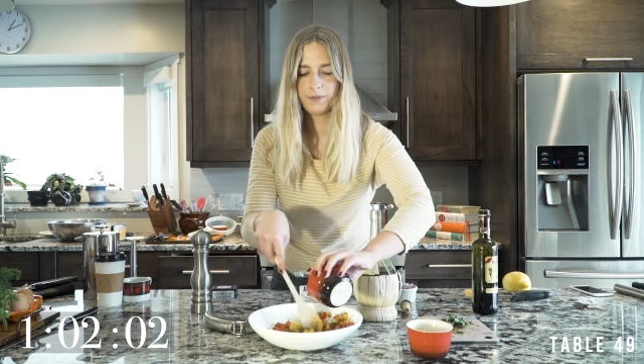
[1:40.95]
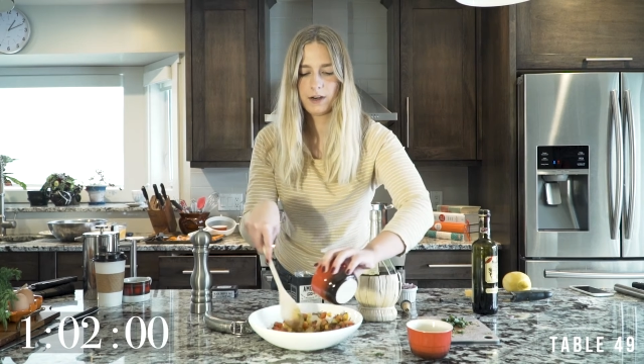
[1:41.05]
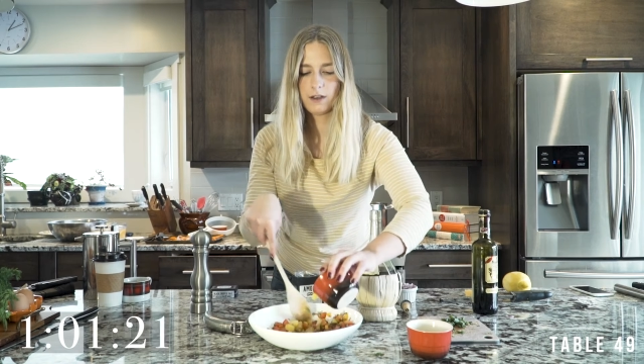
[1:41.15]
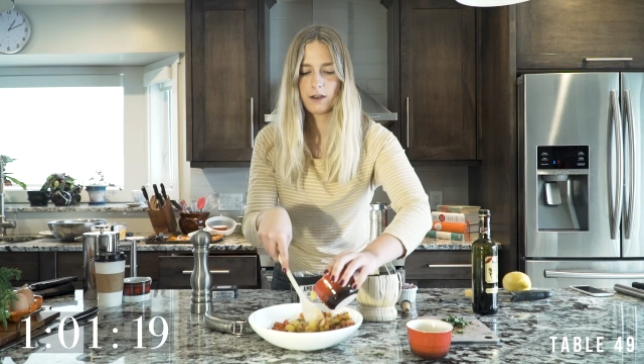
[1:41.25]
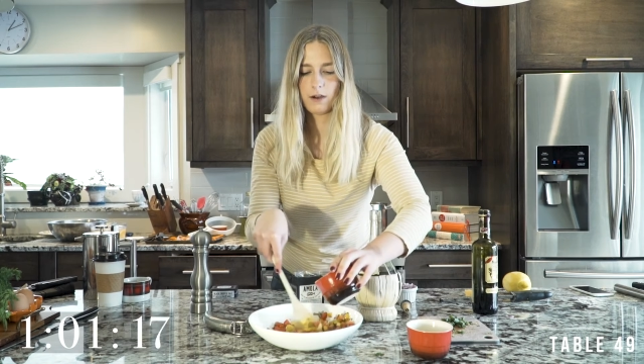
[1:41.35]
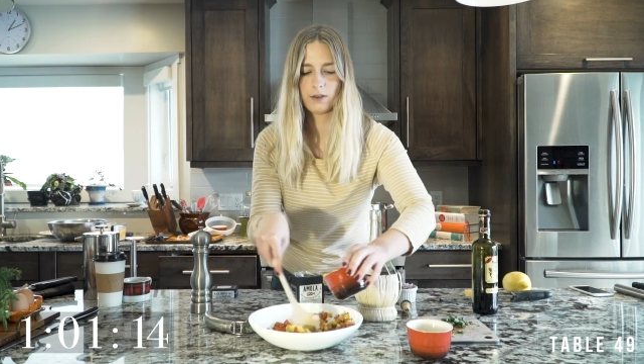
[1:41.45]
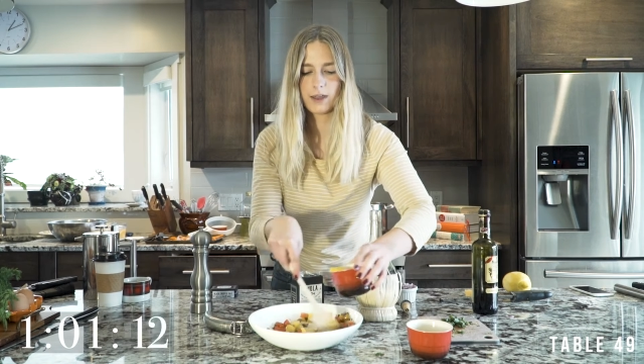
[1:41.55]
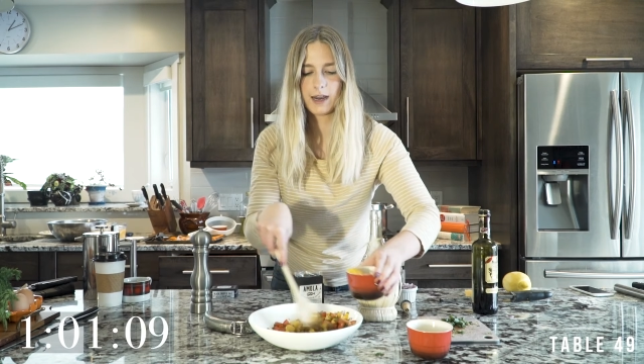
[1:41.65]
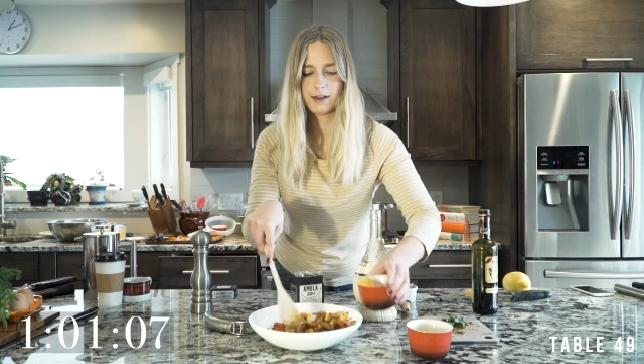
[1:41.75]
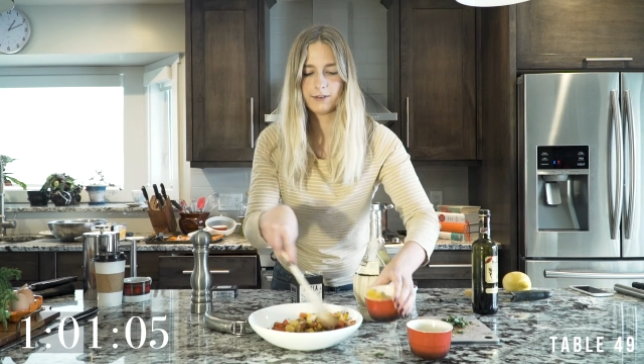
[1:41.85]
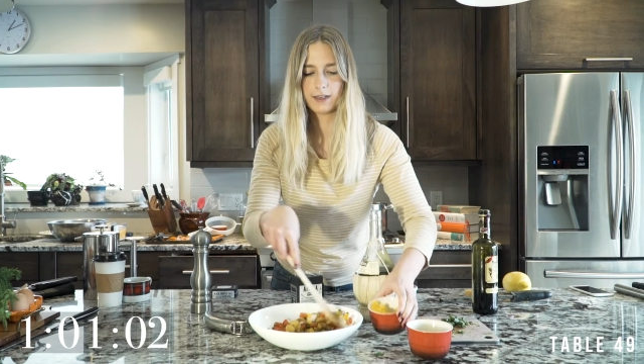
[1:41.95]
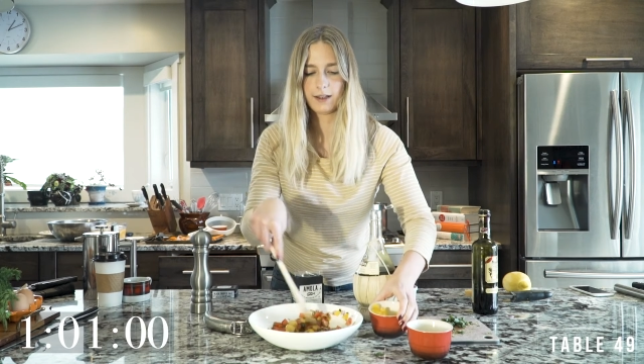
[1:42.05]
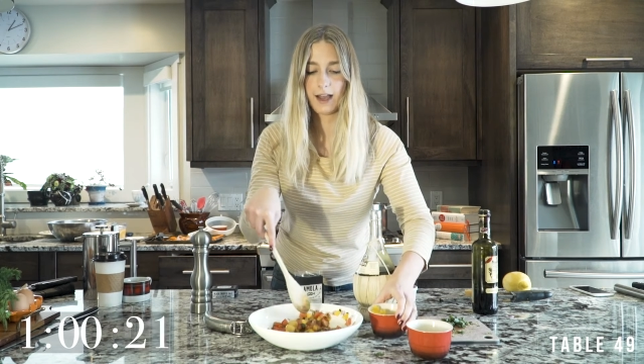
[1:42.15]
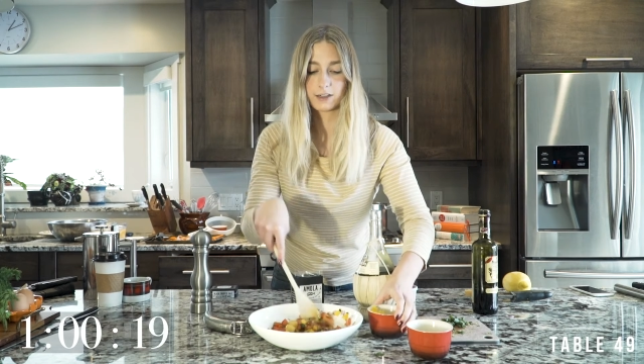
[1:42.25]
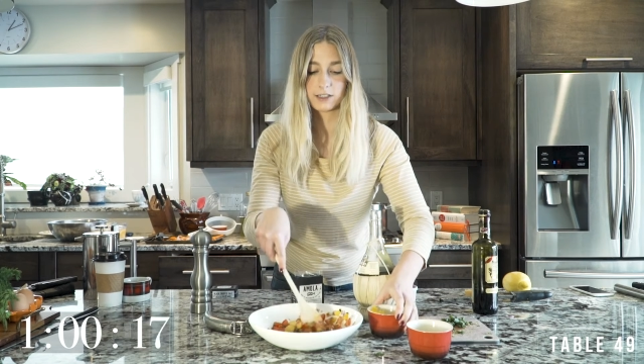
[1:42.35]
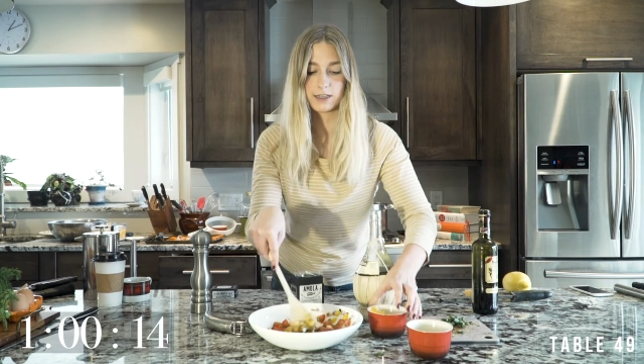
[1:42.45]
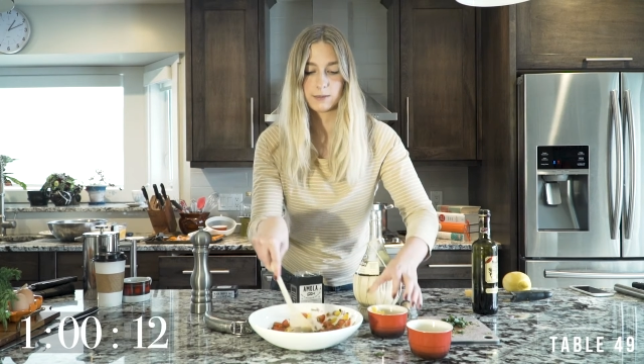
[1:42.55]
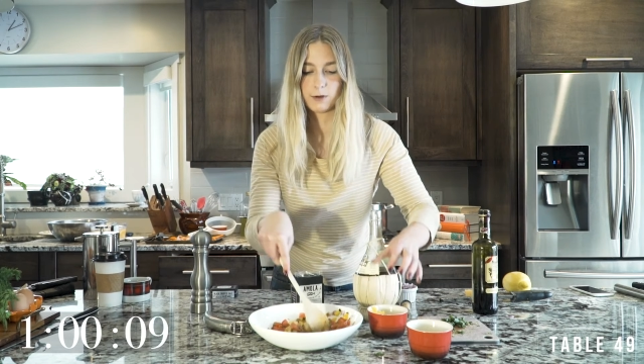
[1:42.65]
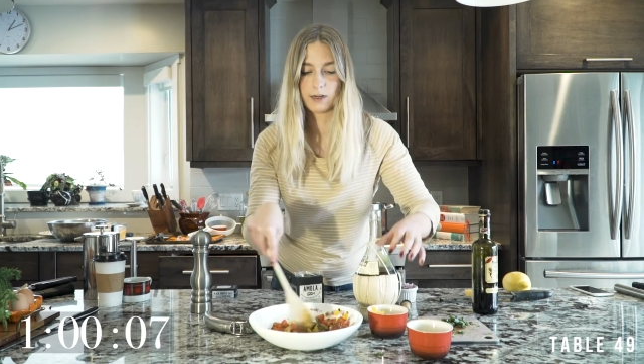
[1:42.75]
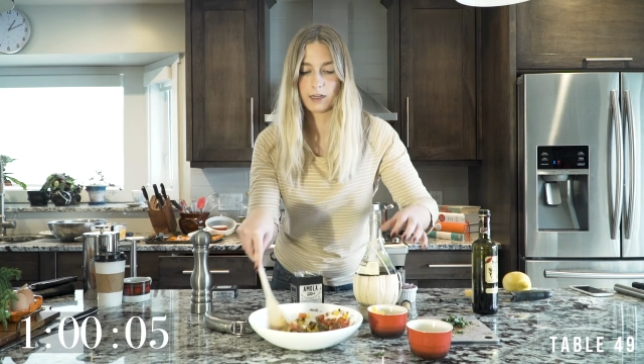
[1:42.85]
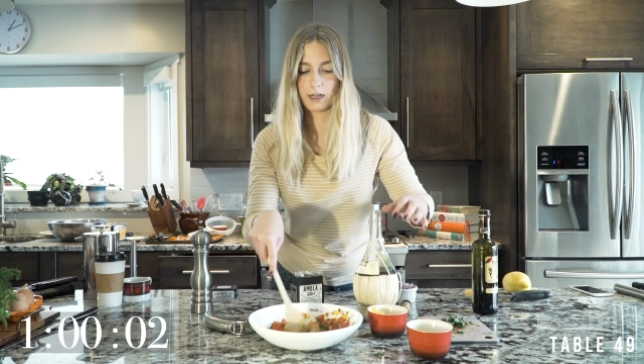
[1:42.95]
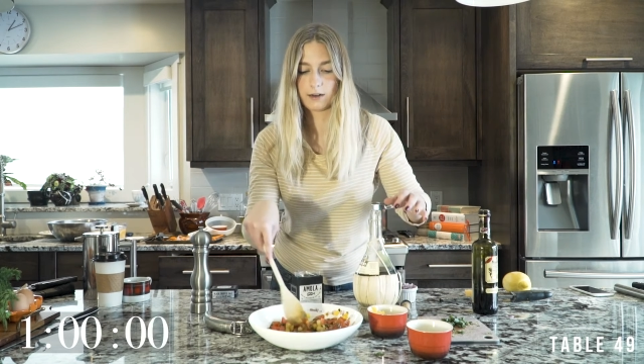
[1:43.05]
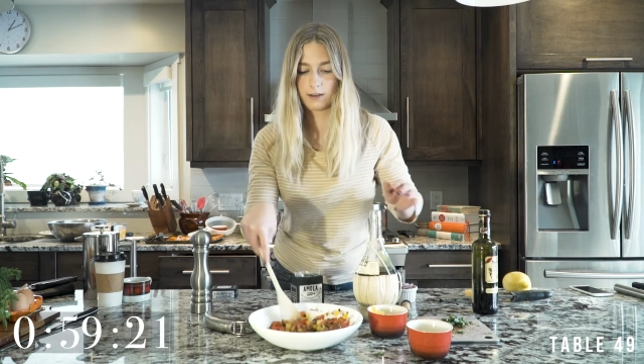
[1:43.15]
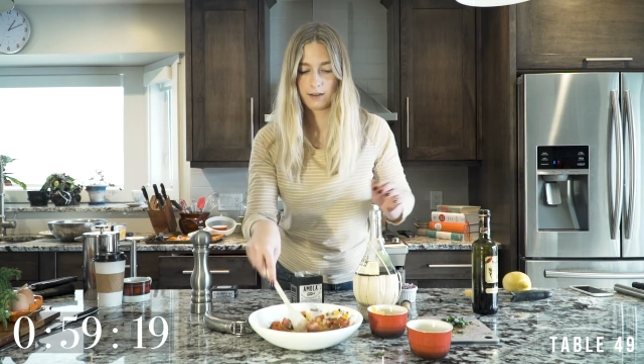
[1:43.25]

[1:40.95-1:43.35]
There you go. You can't even tell. Actually, that's pretty good.